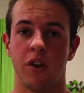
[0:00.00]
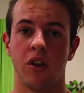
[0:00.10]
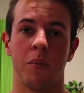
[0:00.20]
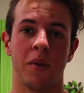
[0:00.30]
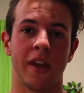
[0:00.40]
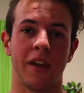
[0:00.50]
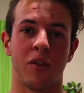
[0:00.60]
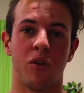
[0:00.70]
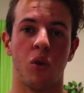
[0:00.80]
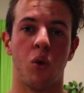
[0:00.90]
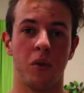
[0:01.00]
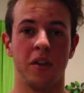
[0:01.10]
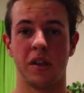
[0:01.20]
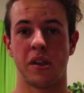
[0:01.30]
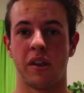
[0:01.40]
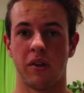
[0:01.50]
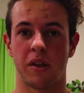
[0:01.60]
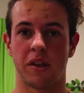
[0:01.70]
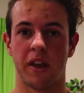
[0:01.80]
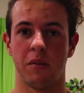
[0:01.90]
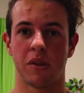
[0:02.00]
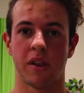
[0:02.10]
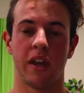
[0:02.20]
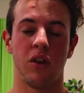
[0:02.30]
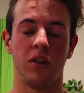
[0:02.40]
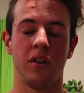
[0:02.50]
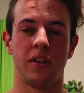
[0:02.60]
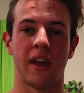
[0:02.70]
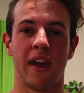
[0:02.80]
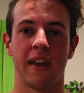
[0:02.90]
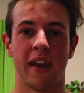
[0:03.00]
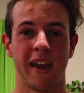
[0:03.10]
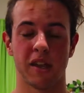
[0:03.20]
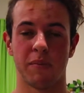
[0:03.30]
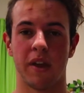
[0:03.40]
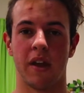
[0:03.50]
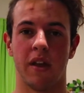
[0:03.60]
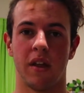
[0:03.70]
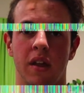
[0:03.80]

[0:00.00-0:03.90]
video I'm going to take you through all the necessary steps that you need to take as a beginner